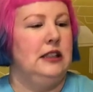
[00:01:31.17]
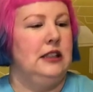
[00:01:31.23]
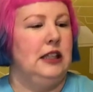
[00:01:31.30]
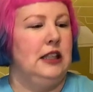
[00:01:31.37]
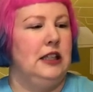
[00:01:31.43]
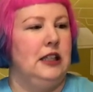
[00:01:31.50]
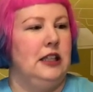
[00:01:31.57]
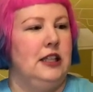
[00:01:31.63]

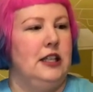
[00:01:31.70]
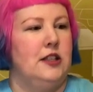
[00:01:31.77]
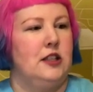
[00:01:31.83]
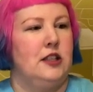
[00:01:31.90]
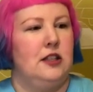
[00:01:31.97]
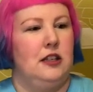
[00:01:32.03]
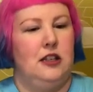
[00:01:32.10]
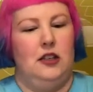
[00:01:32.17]
uh,
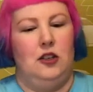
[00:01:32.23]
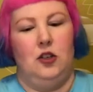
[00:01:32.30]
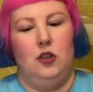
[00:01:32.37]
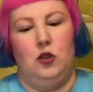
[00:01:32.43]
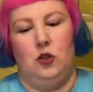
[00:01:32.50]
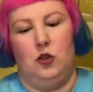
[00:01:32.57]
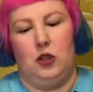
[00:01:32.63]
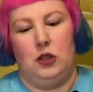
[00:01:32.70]
is
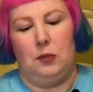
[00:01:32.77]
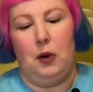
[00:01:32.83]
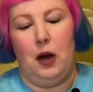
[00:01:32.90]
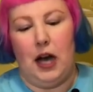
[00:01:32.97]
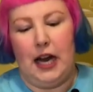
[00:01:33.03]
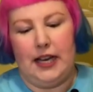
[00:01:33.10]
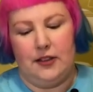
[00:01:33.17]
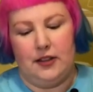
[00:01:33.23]
called
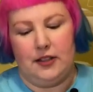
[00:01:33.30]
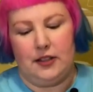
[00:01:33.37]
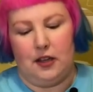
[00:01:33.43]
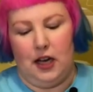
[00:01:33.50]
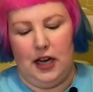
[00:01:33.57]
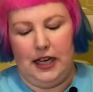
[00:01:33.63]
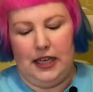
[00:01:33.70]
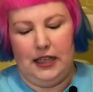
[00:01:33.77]
Pie in the
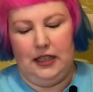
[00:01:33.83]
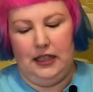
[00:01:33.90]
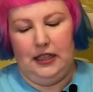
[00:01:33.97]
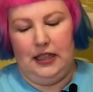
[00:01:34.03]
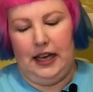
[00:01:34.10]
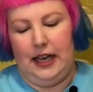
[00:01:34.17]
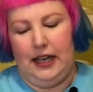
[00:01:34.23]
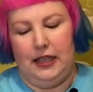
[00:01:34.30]
Sky,
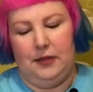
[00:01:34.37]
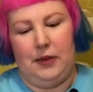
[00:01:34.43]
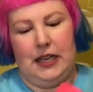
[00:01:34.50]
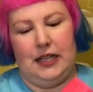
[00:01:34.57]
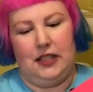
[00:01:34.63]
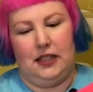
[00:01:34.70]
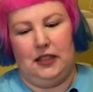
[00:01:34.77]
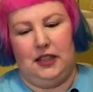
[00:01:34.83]
and
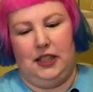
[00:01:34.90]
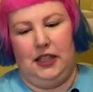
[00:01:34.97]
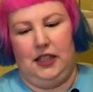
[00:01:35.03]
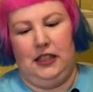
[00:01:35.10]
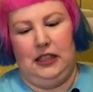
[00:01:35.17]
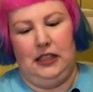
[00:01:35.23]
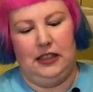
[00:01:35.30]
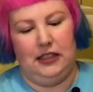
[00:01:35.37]

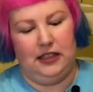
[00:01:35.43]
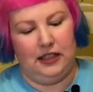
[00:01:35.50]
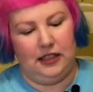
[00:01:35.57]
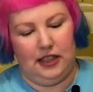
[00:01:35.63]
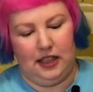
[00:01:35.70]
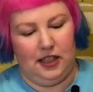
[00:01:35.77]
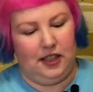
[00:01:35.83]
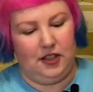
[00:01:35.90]
basically
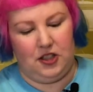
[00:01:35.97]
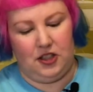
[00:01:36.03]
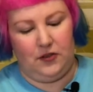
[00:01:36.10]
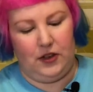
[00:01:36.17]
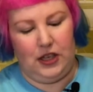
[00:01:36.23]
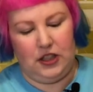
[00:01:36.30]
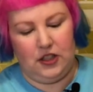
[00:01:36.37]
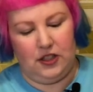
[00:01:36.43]
uh, just
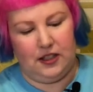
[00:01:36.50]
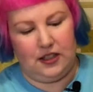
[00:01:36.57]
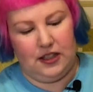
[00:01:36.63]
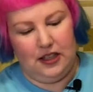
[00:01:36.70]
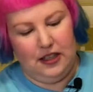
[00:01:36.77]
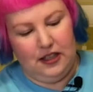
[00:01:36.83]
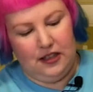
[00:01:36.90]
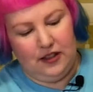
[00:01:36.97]
features
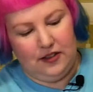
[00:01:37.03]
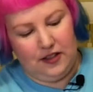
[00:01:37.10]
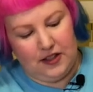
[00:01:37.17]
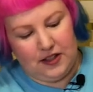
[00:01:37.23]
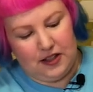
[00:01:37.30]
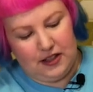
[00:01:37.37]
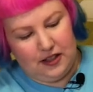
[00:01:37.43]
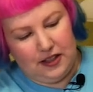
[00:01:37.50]

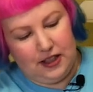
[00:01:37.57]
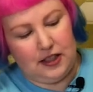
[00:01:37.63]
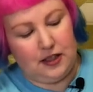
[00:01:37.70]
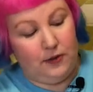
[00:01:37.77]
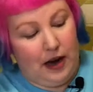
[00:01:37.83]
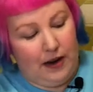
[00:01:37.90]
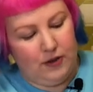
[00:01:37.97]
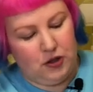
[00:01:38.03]
this. It's a
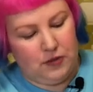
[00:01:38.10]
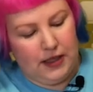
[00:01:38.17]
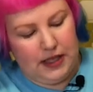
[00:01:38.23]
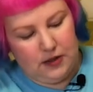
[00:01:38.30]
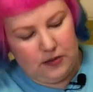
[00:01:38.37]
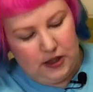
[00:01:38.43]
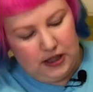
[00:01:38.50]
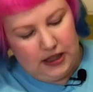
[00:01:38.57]
500
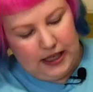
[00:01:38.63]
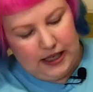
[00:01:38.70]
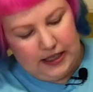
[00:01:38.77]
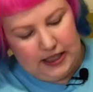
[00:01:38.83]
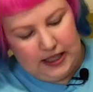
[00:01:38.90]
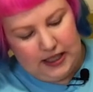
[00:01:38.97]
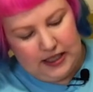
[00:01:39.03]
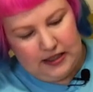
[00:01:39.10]
piece one,
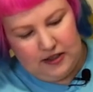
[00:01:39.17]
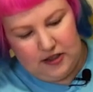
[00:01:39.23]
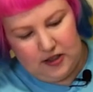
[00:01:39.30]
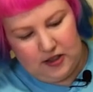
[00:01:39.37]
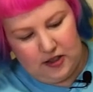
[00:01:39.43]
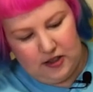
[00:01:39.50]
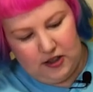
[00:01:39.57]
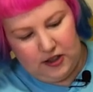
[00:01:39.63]
and it's
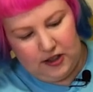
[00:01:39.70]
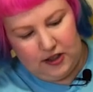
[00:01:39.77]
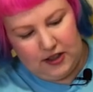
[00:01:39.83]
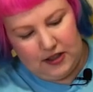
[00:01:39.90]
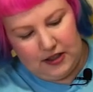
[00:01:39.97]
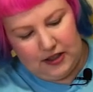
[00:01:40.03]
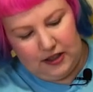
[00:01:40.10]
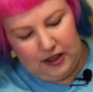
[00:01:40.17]
just got
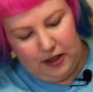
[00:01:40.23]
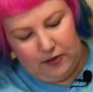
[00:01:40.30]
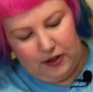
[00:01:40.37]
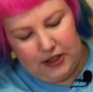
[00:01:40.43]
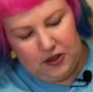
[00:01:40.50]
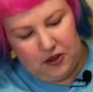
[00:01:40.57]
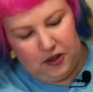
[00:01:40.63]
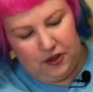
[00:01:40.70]
this
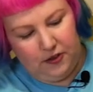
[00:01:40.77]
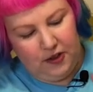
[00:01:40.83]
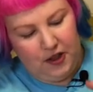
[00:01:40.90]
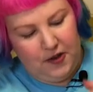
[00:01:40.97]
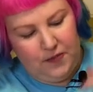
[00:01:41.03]
lovely sort of